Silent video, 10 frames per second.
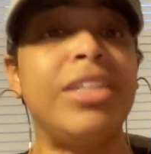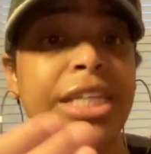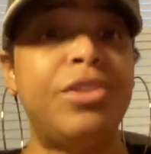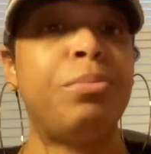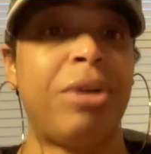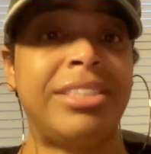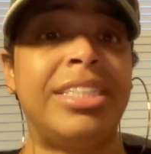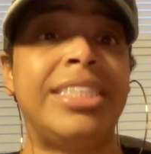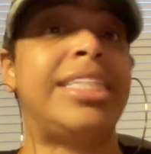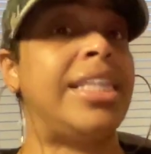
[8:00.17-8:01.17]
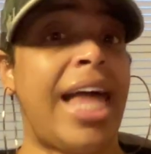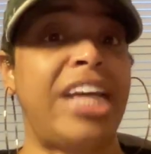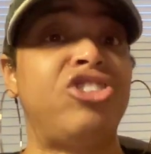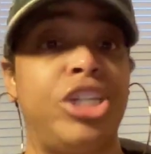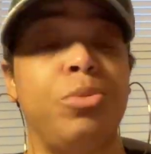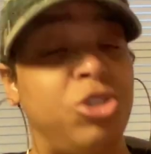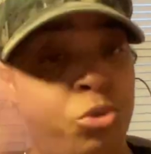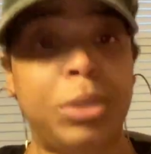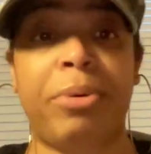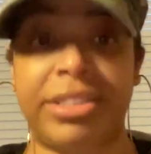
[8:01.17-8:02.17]
leave the presidency last year, which
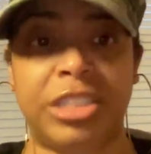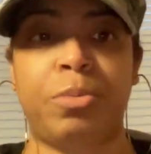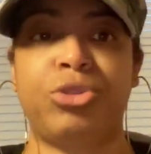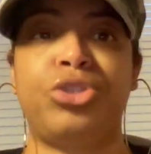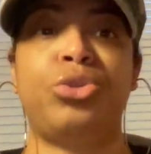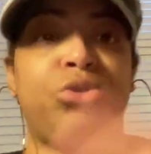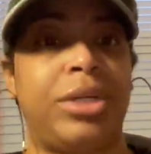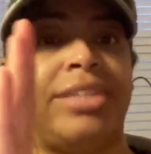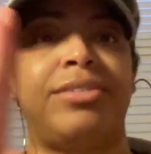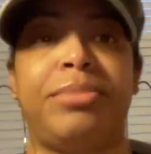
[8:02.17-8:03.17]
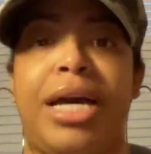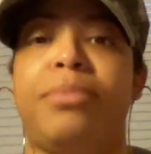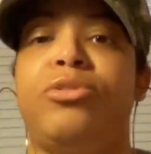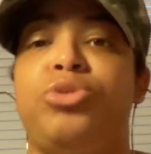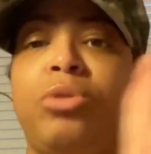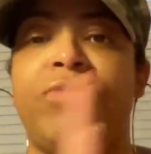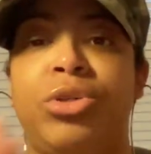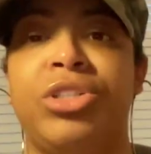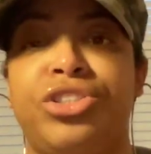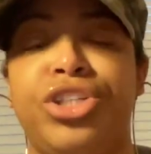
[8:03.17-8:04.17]
is what a president's supposed to do, so it gives him time to do a
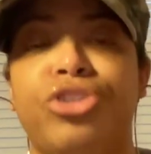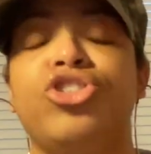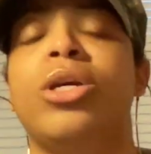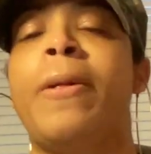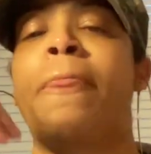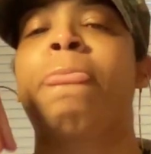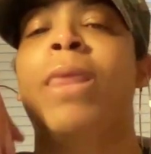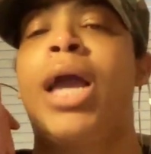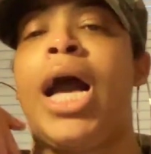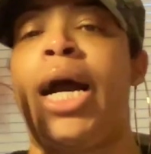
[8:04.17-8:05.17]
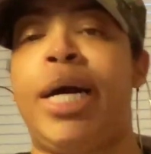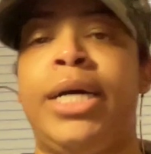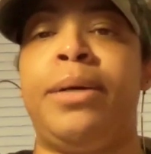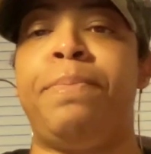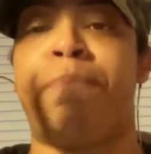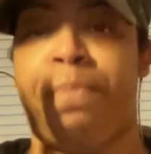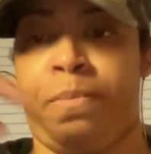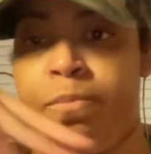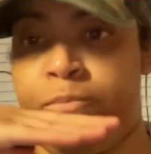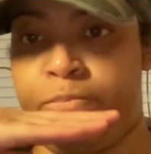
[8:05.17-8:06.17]
real good search. Um,
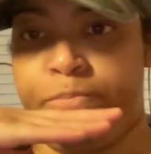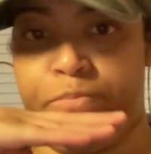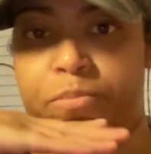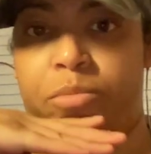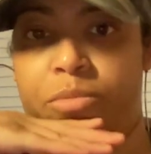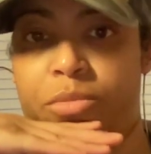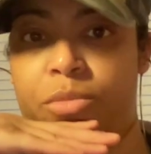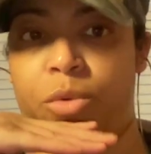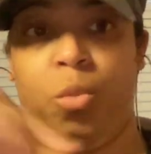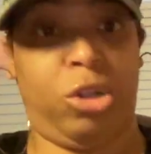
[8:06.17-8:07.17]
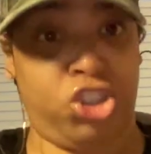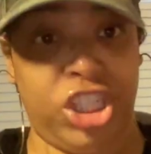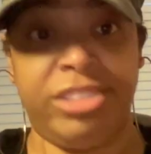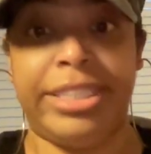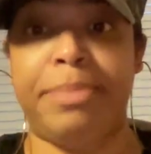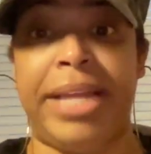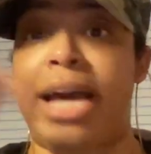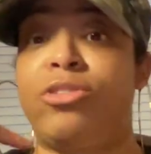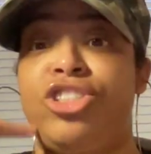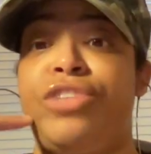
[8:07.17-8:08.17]
well, she stepped
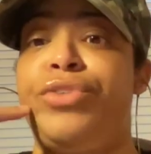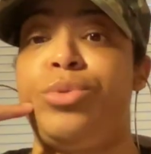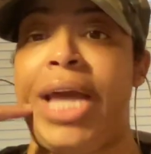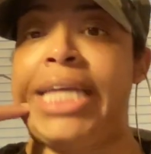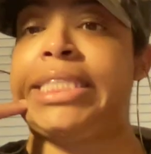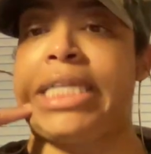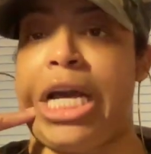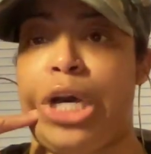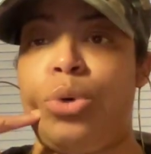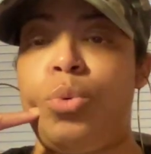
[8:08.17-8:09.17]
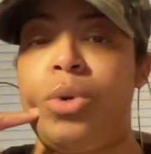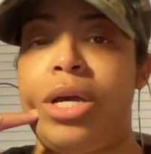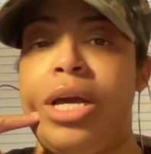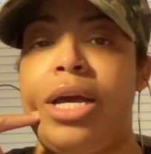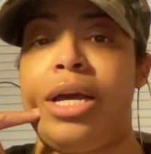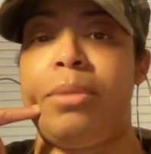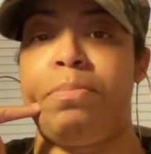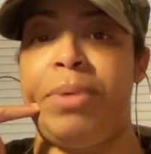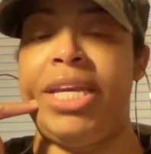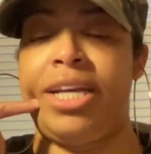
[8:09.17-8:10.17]
down just a few days ago
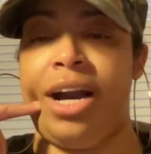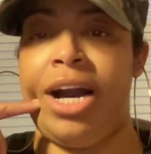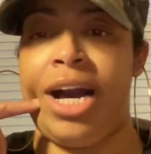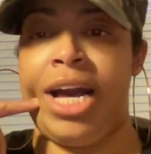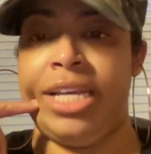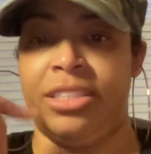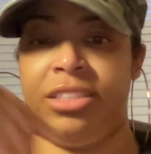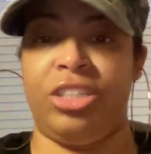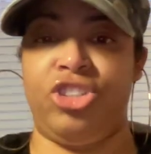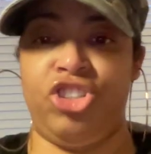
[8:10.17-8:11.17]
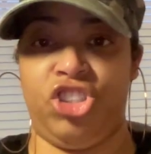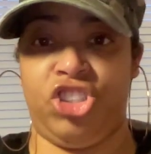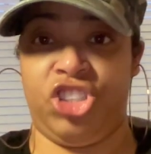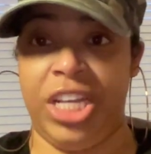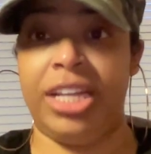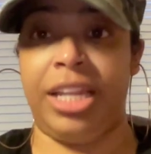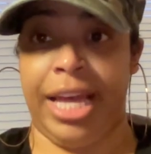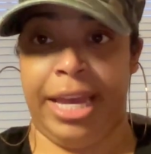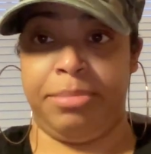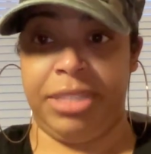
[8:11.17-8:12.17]
because she
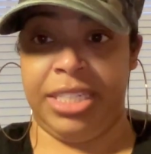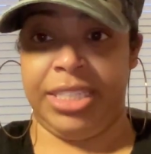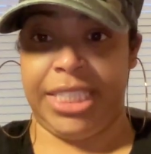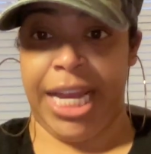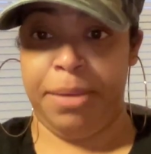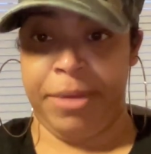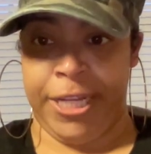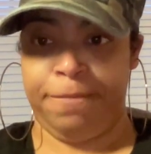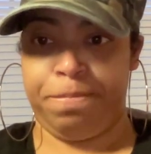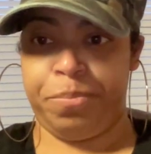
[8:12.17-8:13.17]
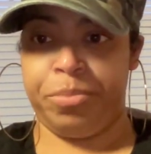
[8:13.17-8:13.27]
claimed in a statement